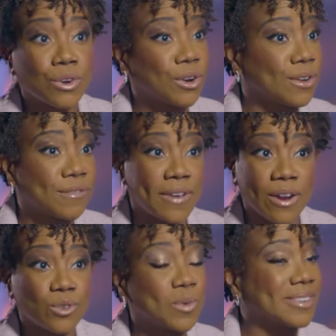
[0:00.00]
current
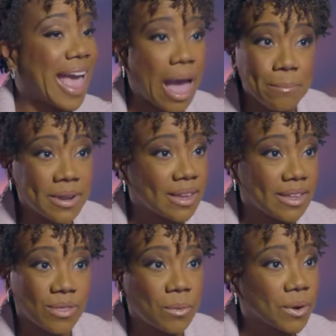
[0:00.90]
affairs, what's happening
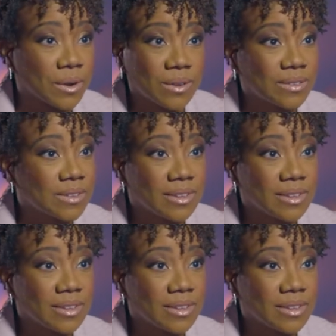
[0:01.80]
in the world?